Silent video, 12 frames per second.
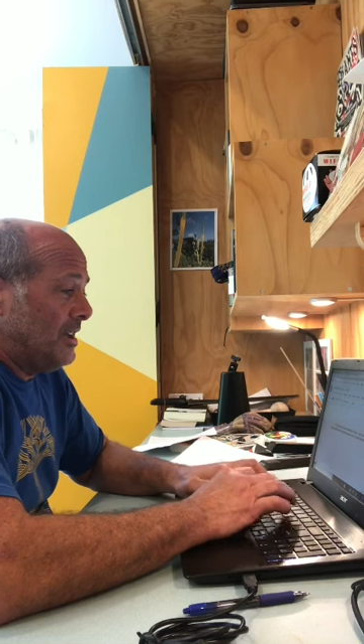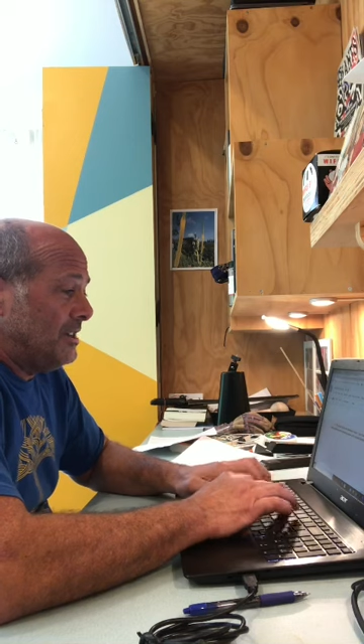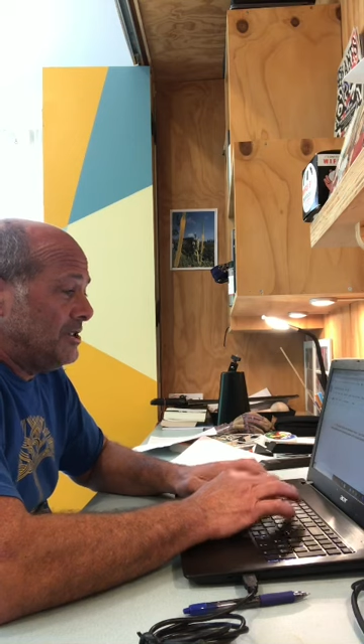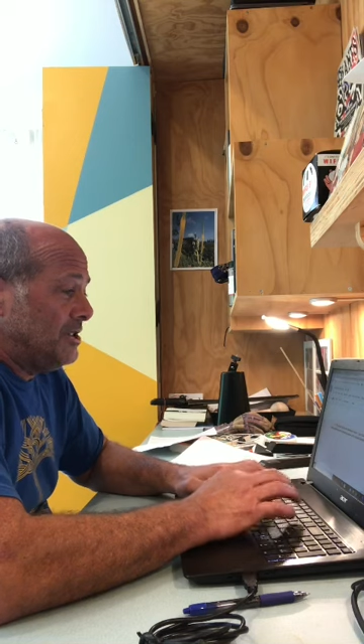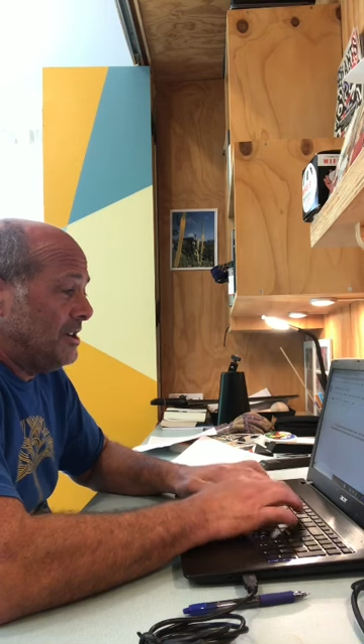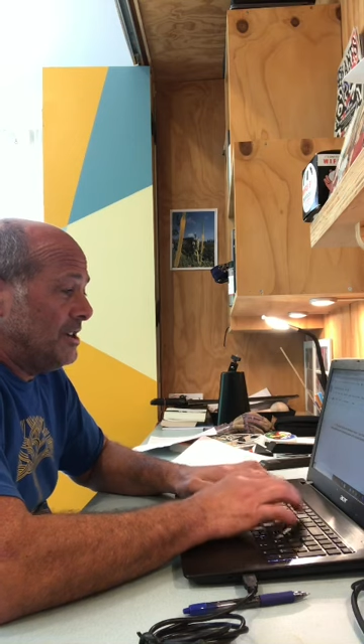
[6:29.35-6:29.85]

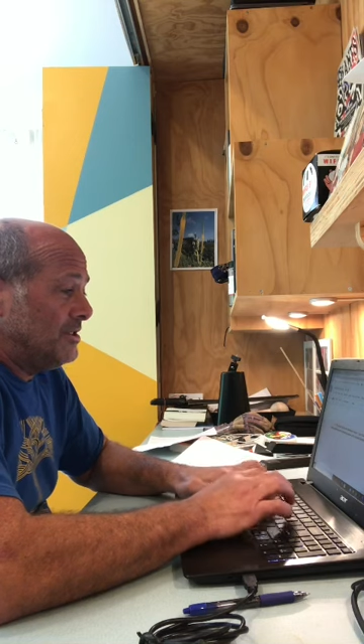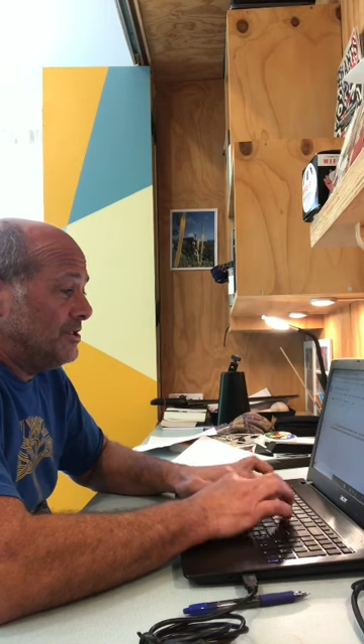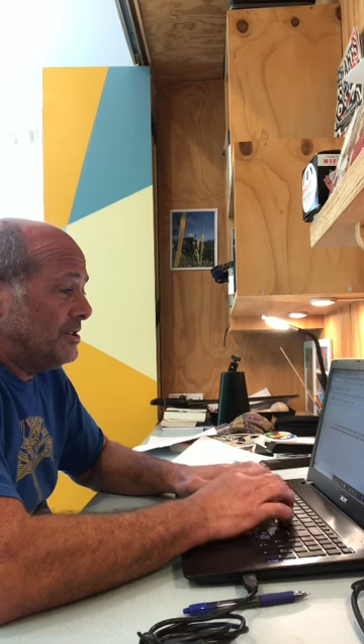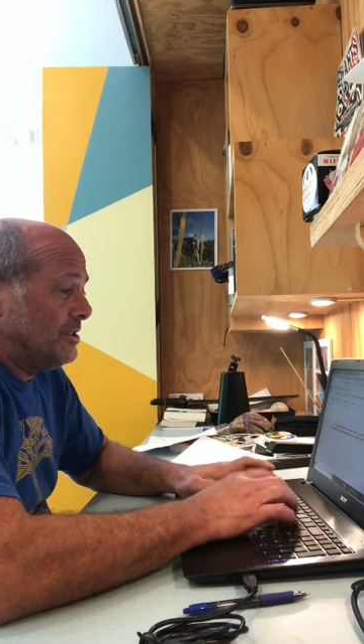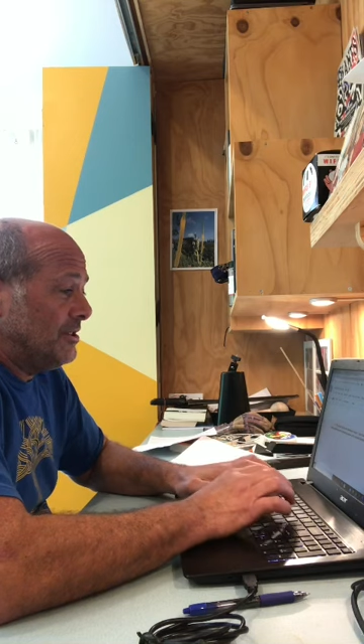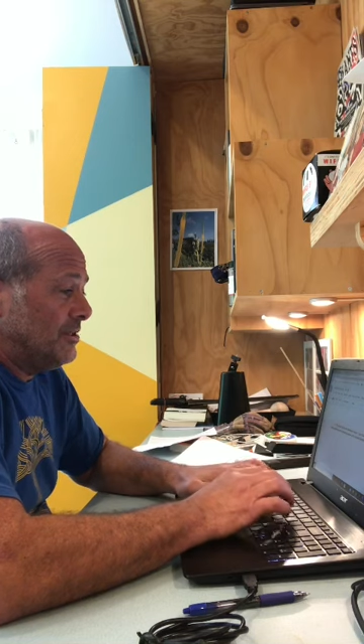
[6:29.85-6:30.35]

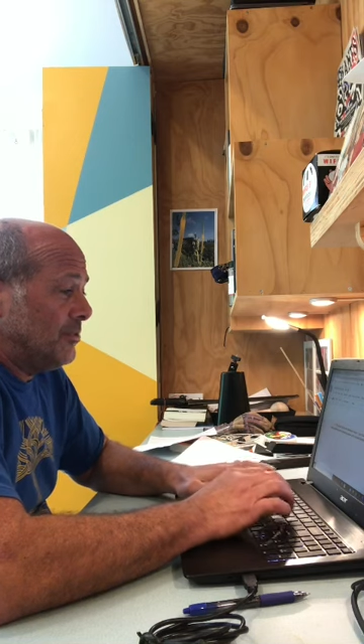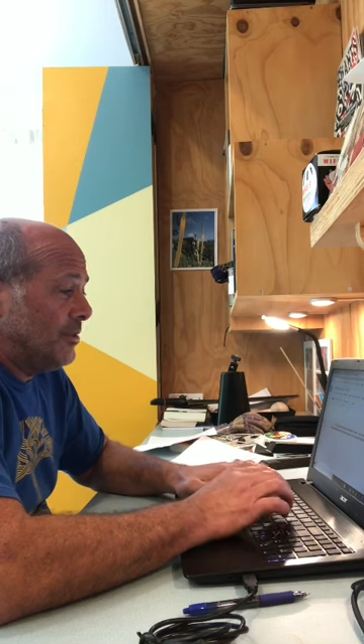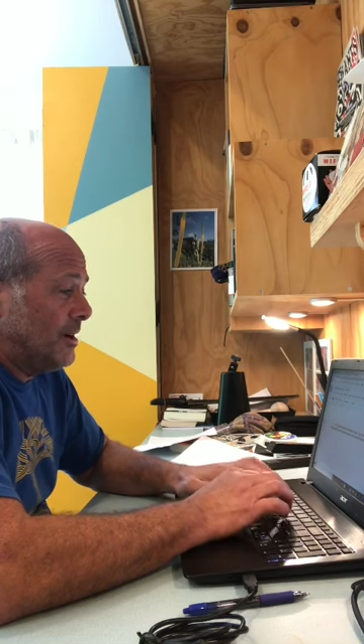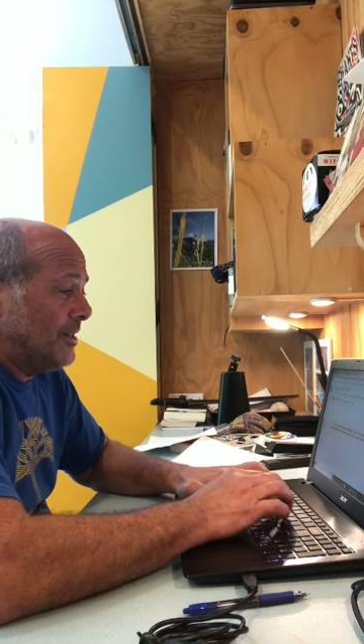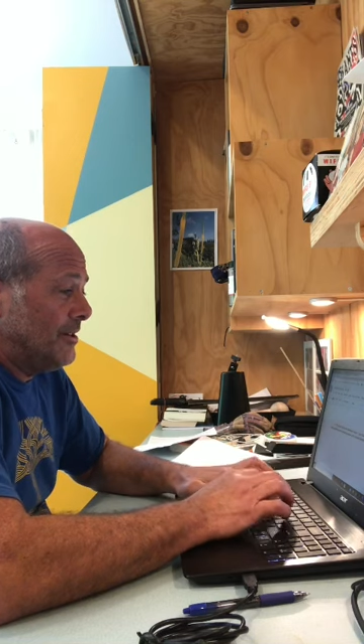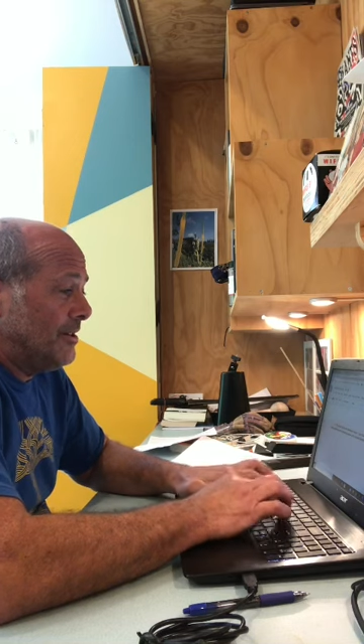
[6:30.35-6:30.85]
changing the
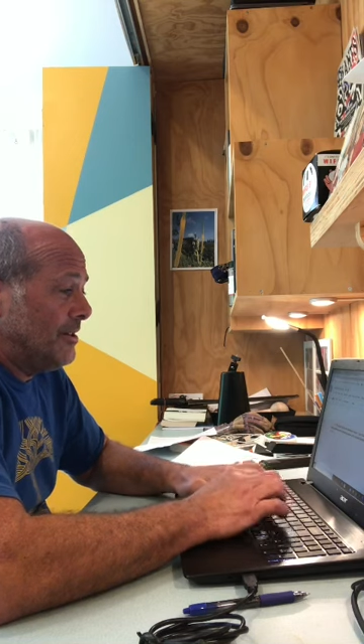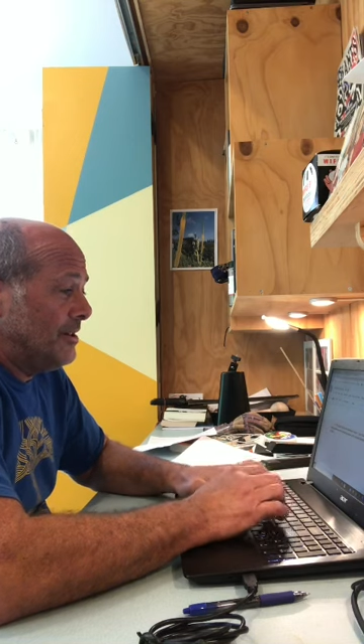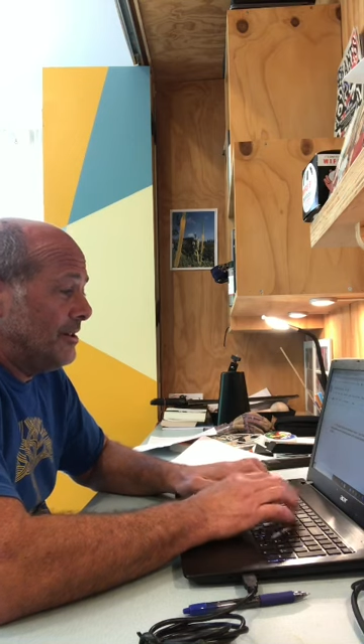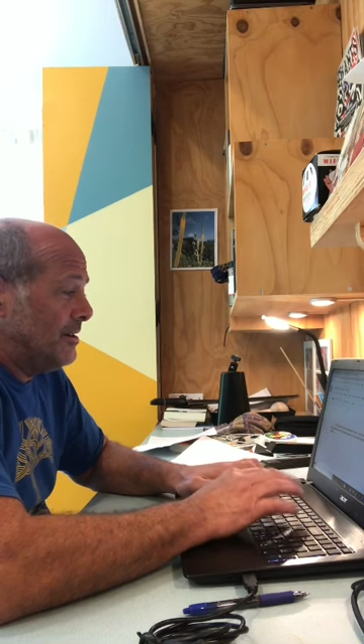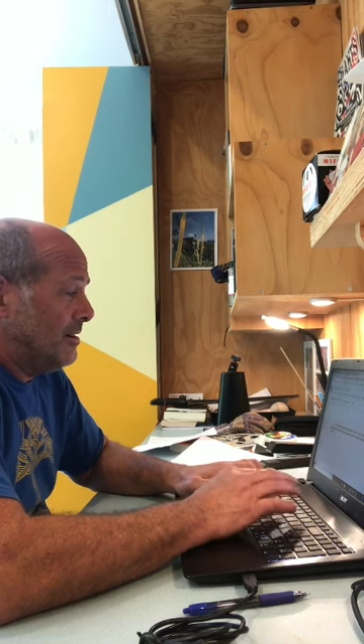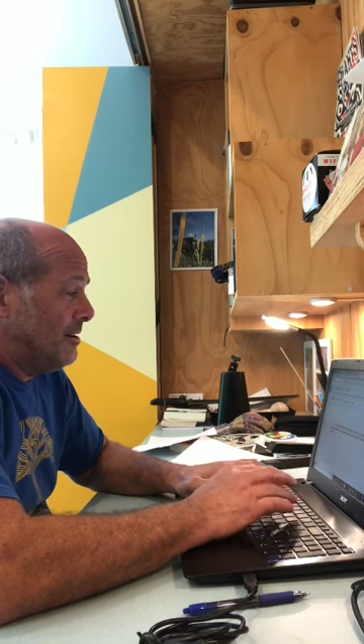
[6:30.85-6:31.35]
weather
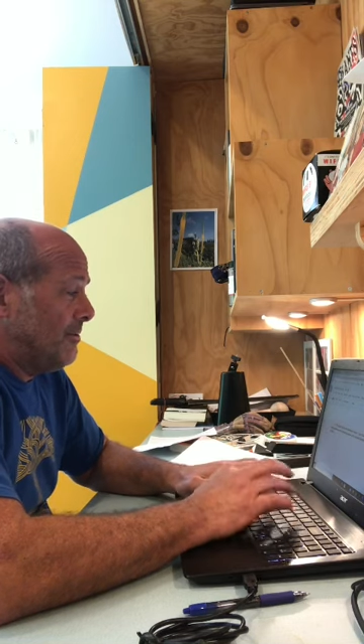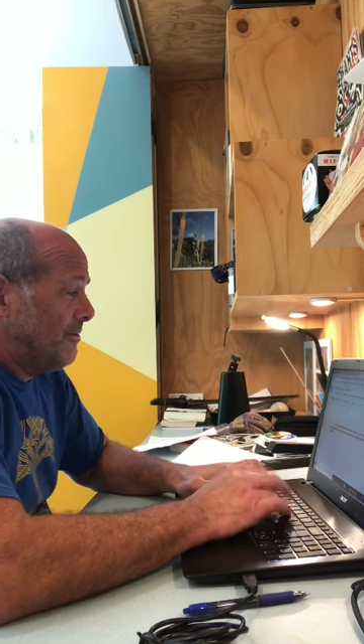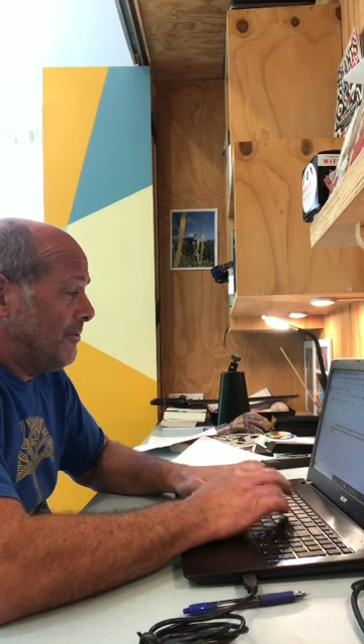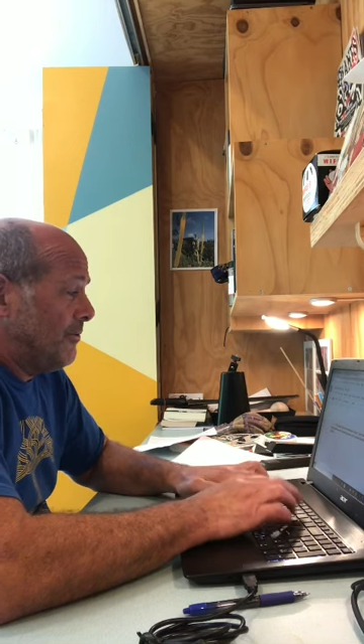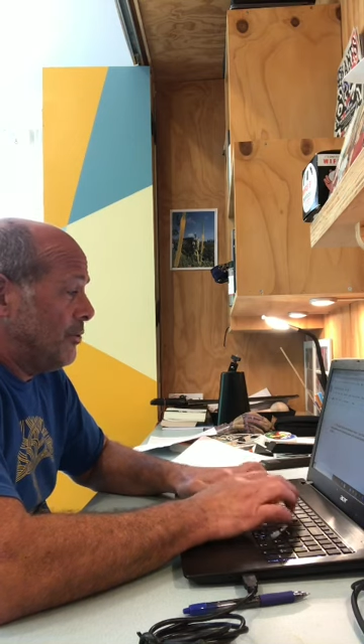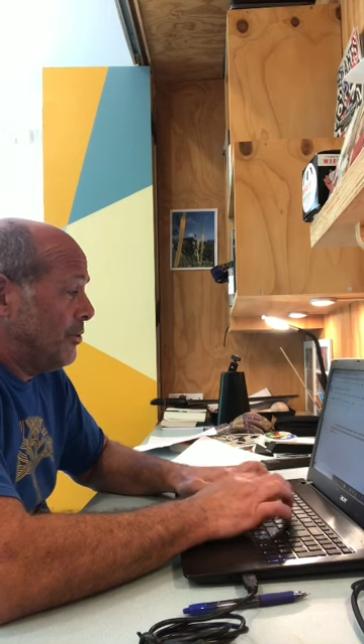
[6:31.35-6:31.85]

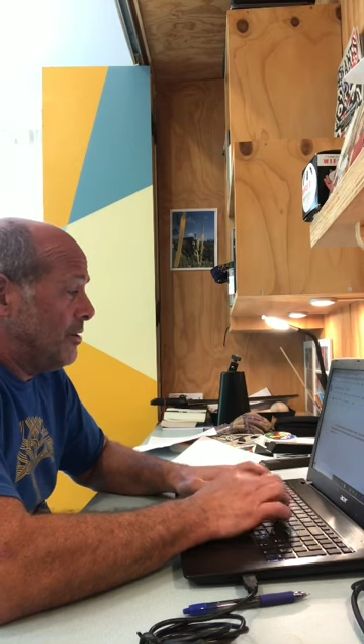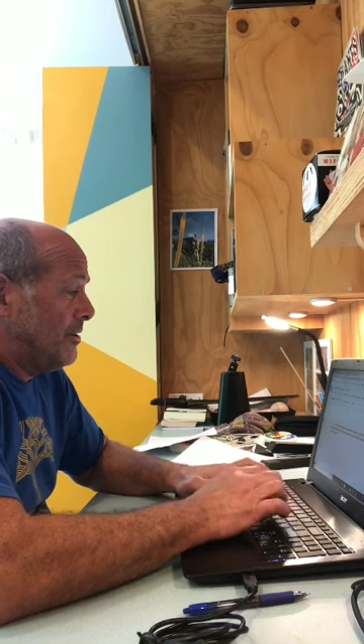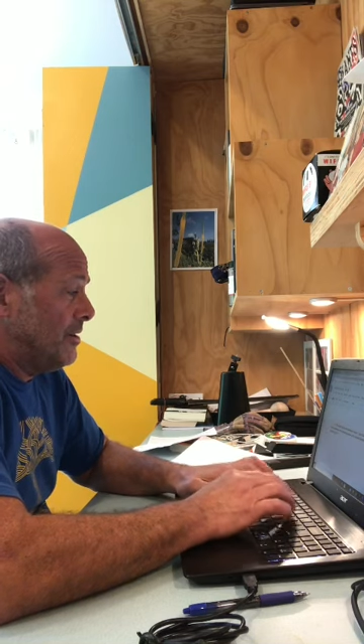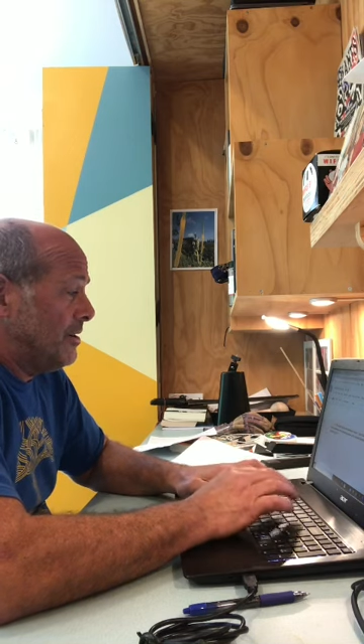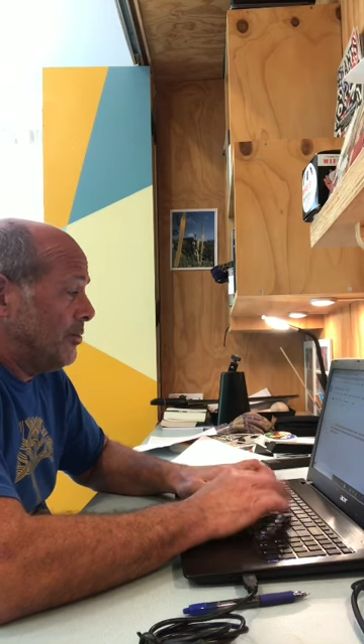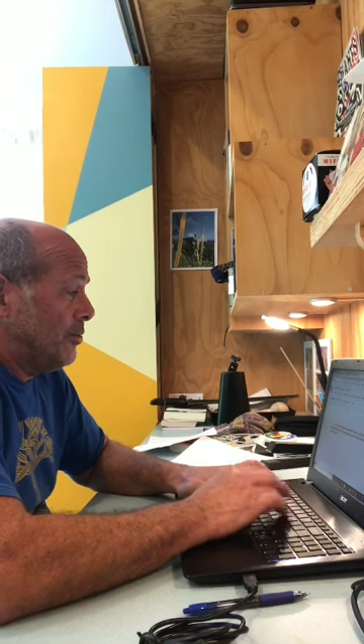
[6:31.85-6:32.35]
for
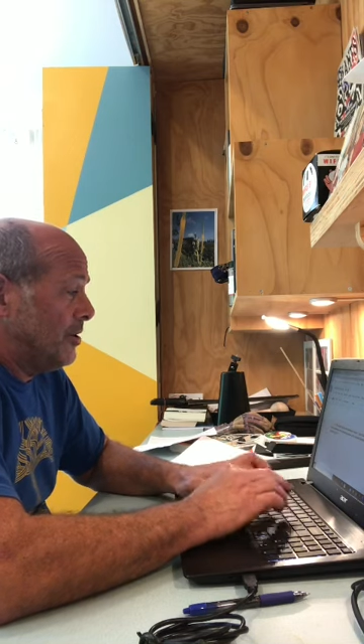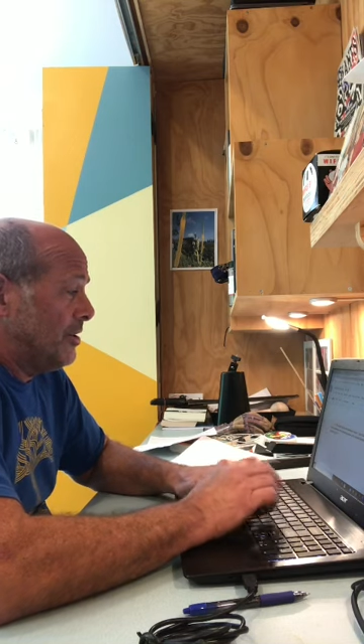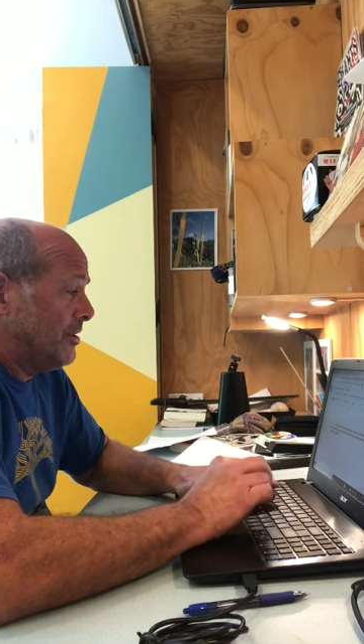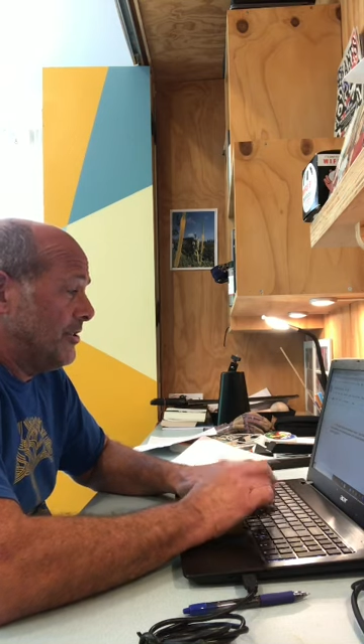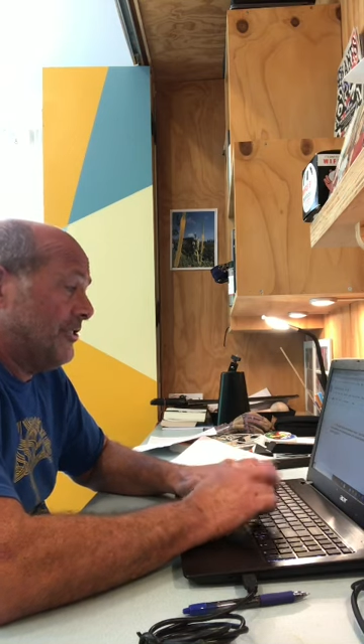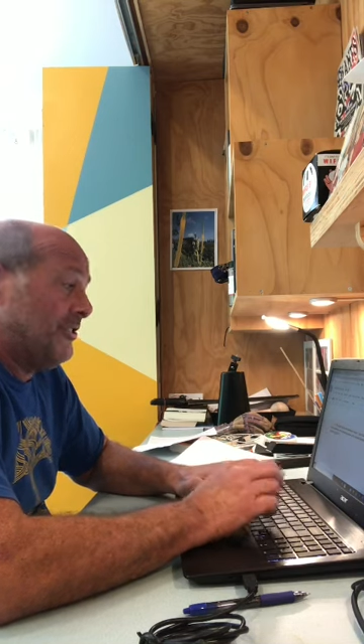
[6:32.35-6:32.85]
the
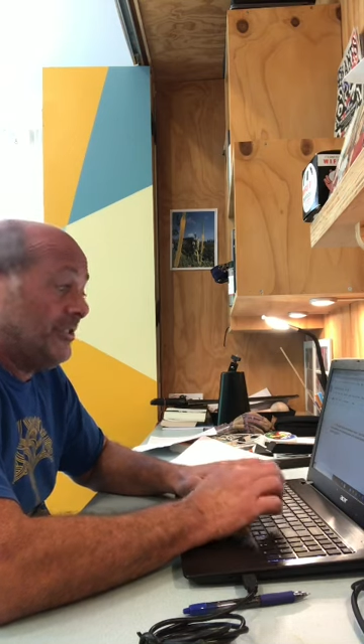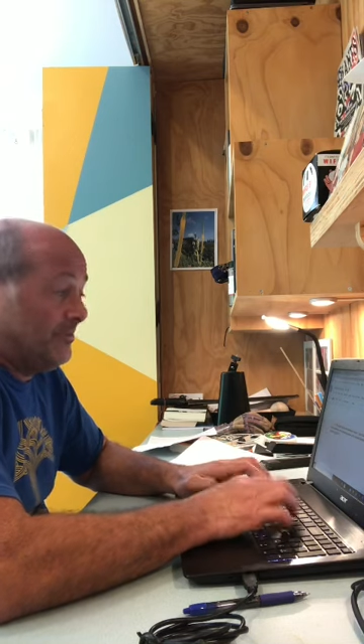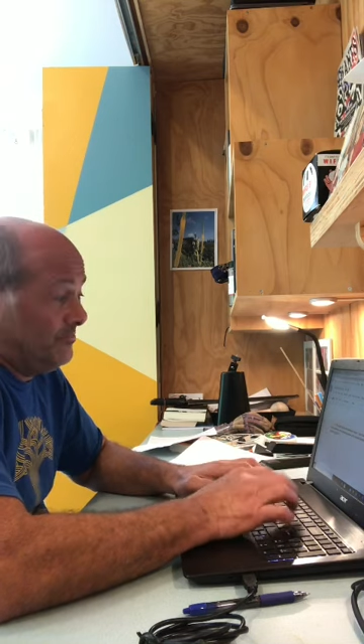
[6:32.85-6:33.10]
worse.